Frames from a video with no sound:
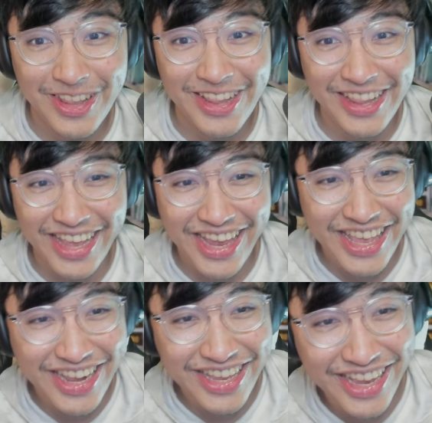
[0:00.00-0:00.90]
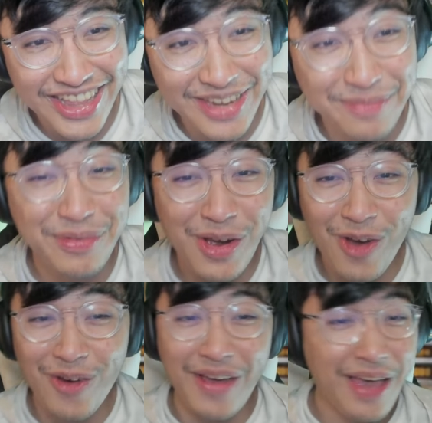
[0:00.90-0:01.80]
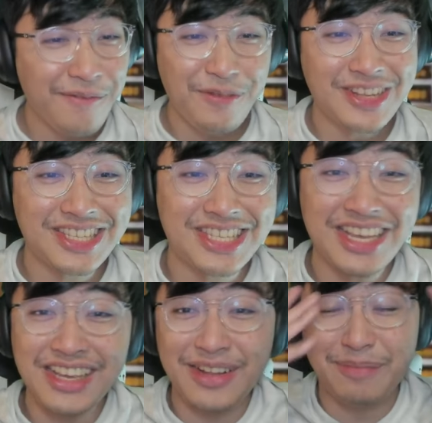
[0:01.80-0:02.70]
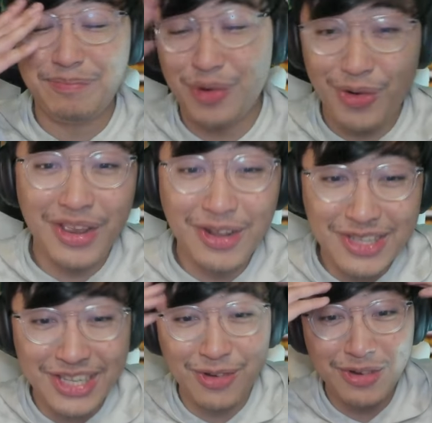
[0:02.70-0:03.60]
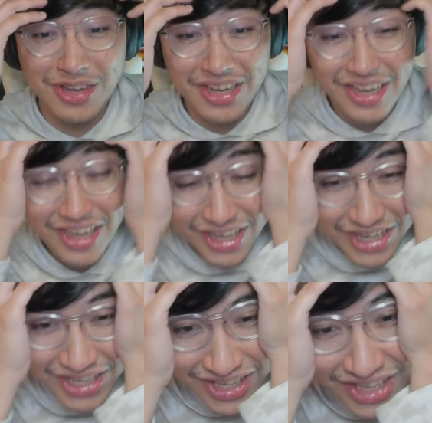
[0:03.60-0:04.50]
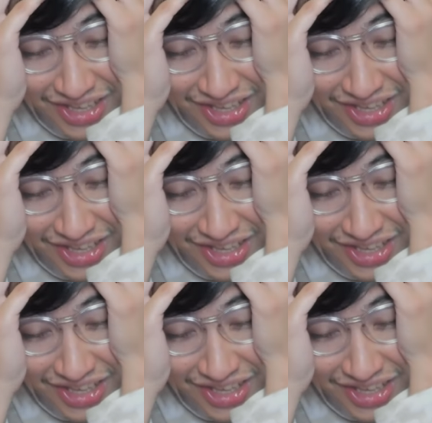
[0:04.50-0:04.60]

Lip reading: Lady Killer, bro. Every single bro, you look so good.